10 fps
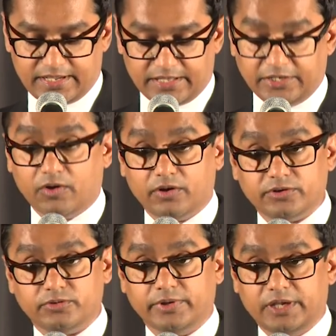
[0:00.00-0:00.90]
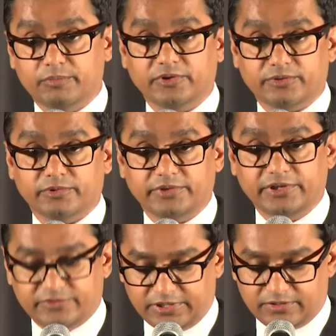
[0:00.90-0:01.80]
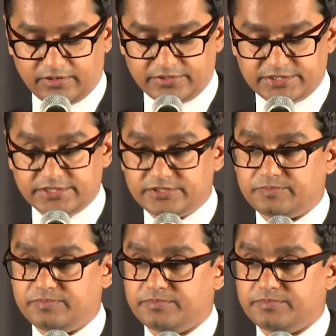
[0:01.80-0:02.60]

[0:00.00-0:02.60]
and in order to enable some of these technologies,